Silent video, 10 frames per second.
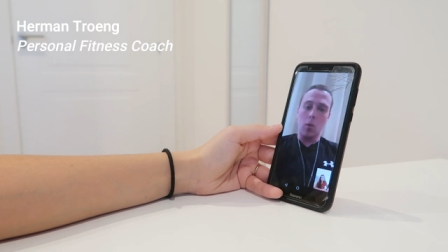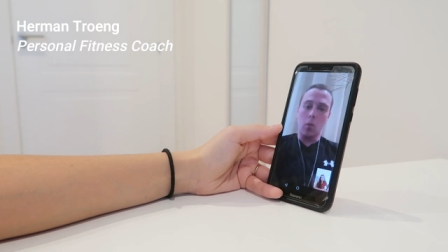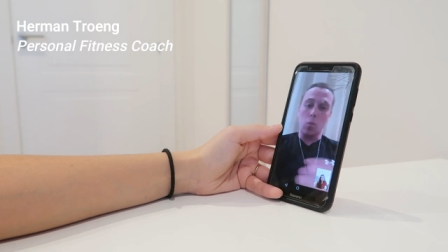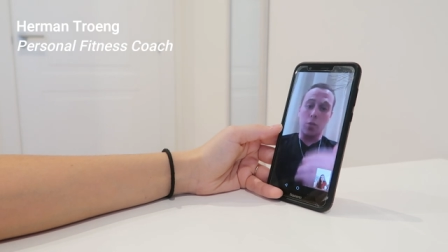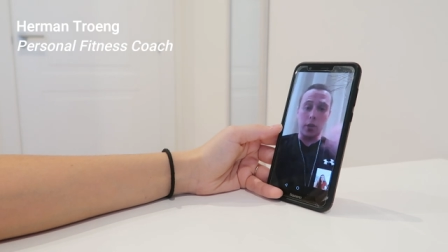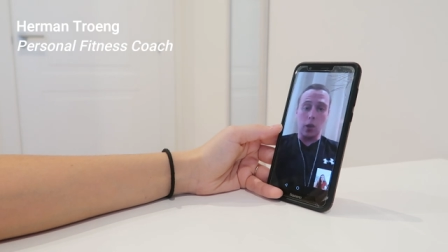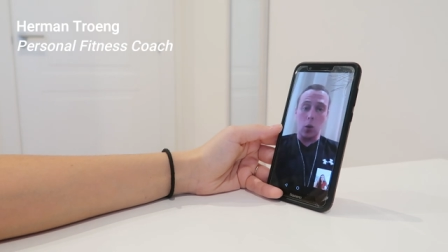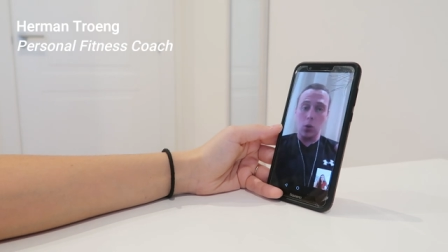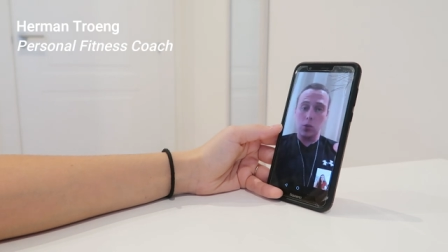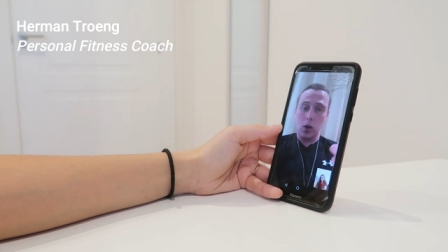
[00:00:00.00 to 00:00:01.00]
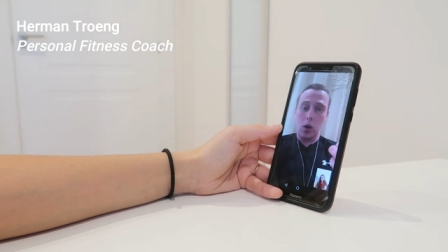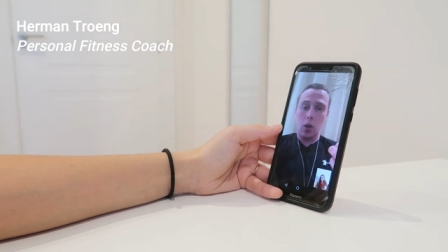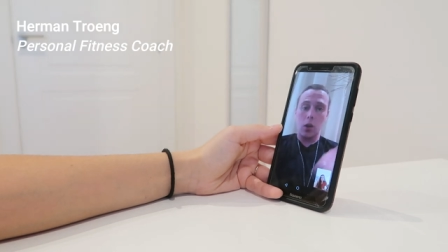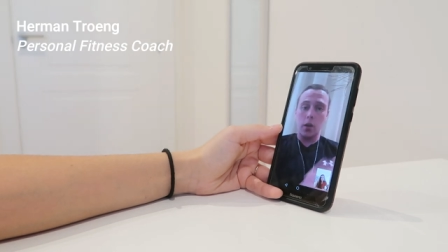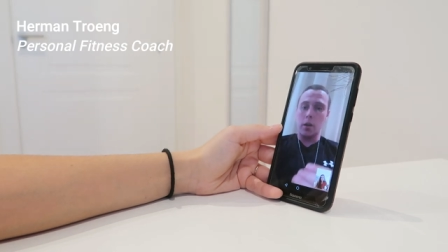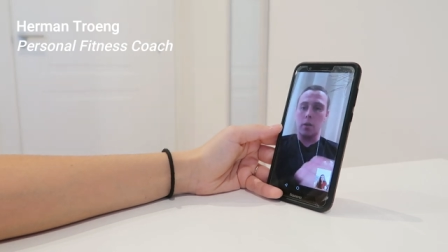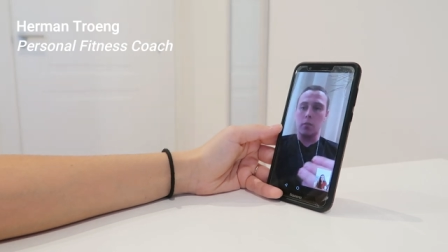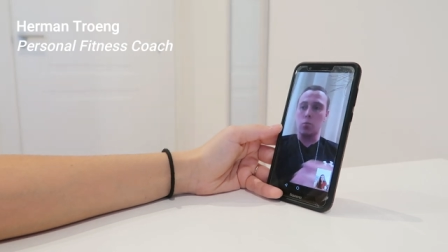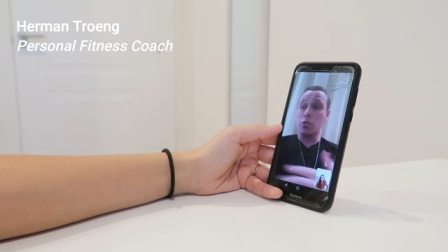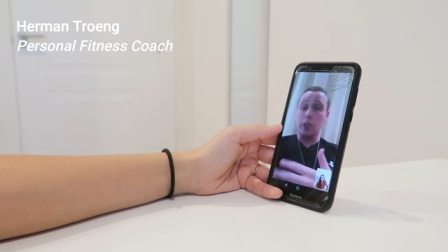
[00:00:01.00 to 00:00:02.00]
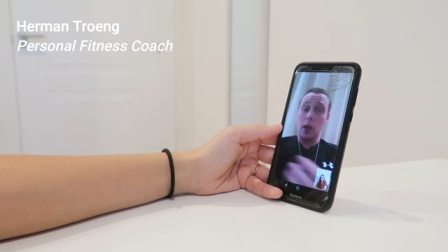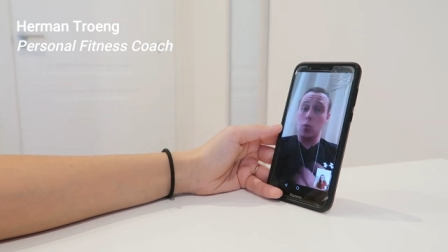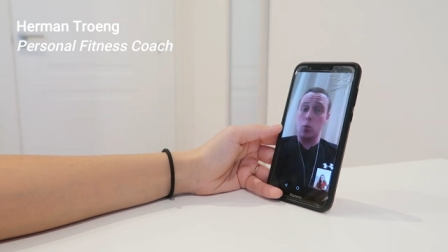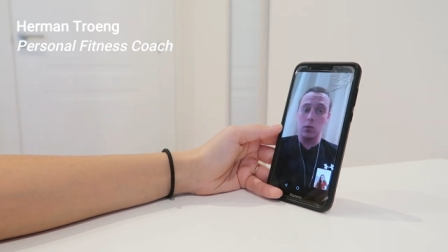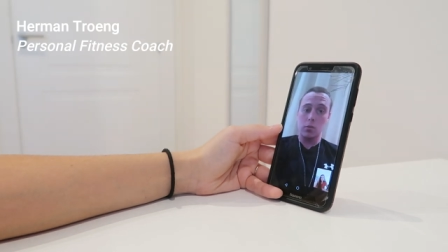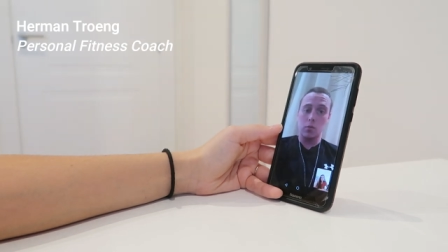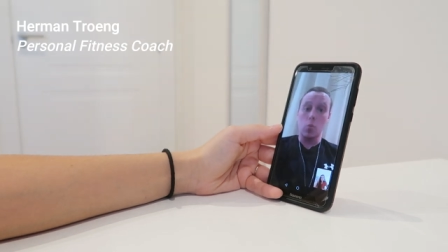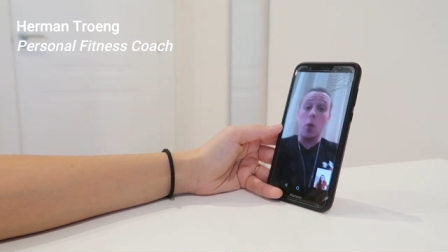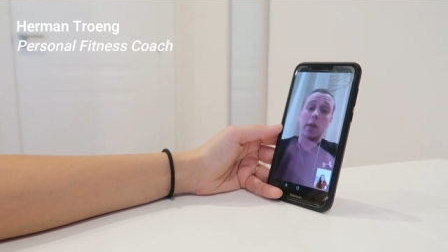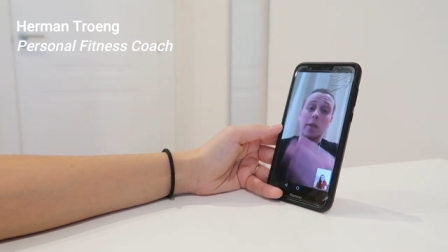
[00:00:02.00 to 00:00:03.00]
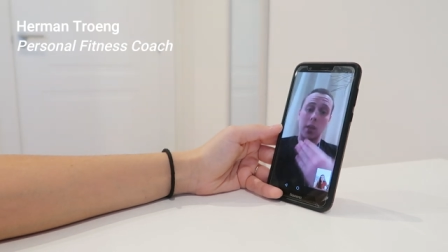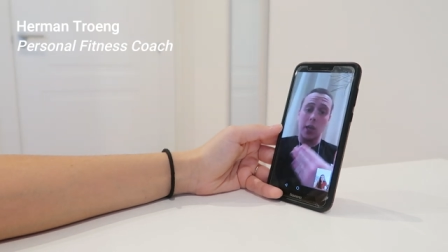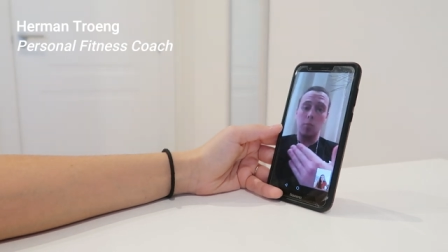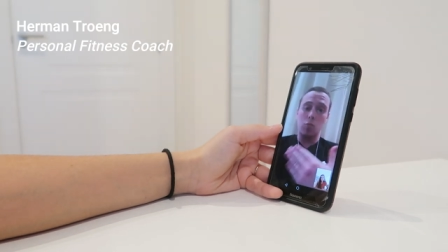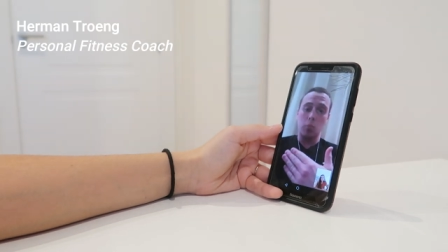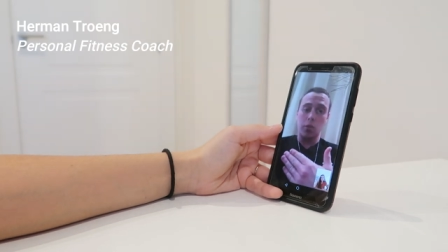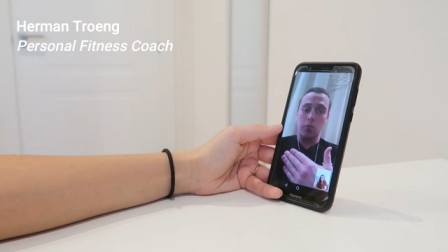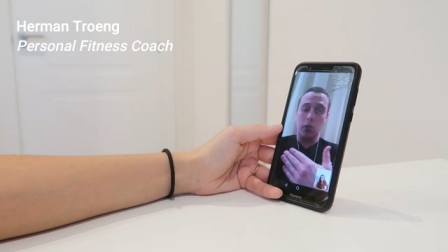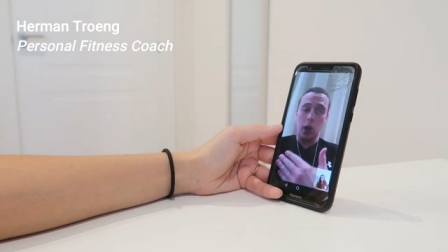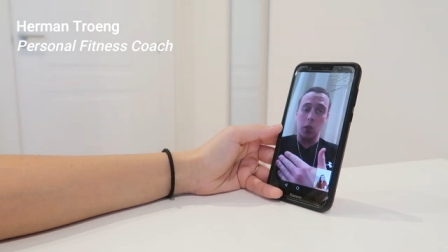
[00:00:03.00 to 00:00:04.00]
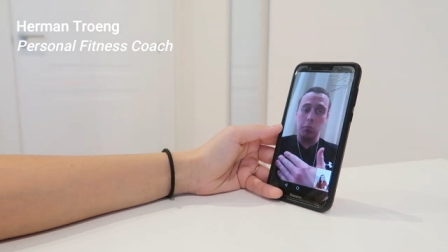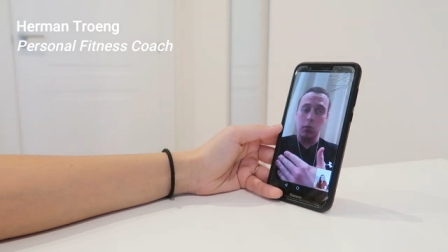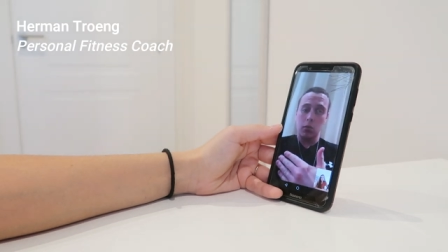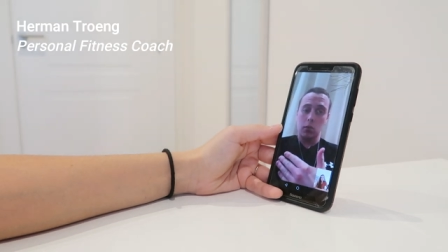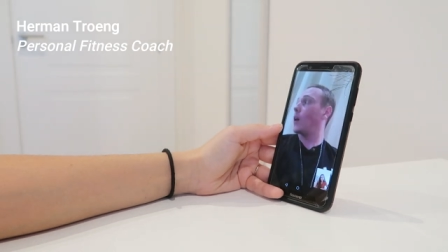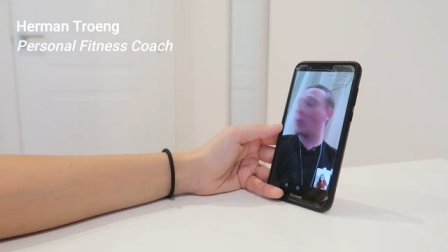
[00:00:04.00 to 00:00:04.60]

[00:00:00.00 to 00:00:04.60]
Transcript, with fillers: about what their goals are and what they want, why they came to me for help.